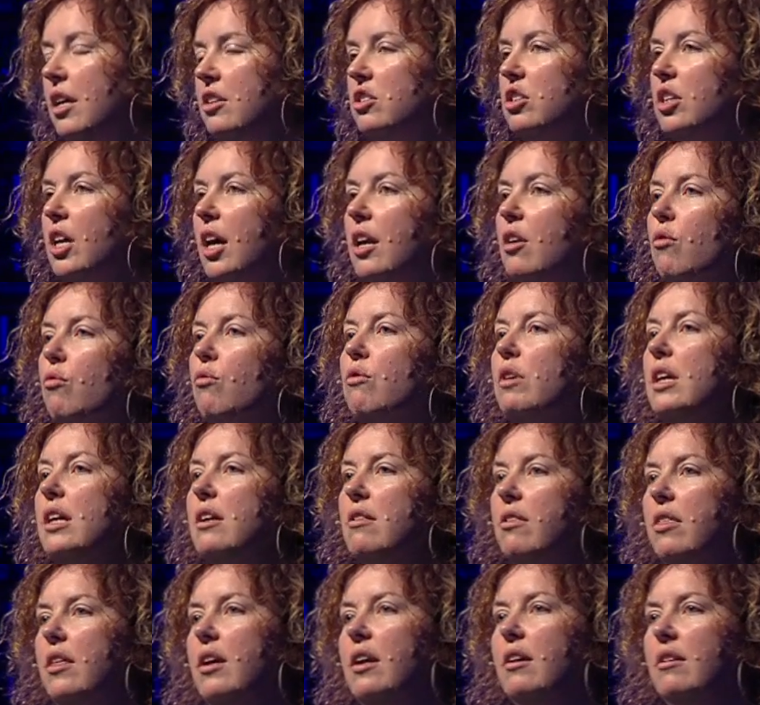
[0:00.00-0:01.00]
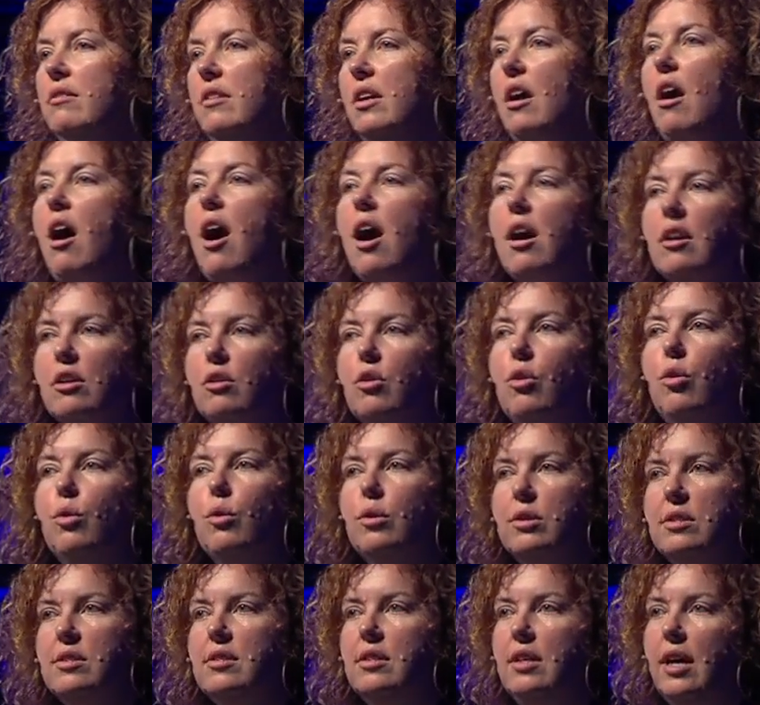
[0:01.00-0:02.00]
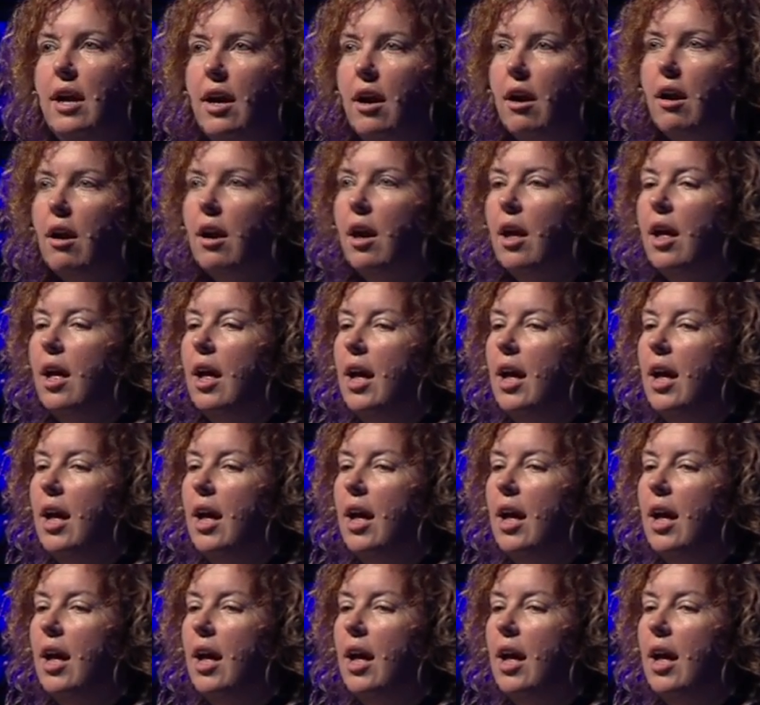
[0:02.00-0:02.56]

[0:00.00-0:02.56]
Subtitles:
to kind of rethink the art course there.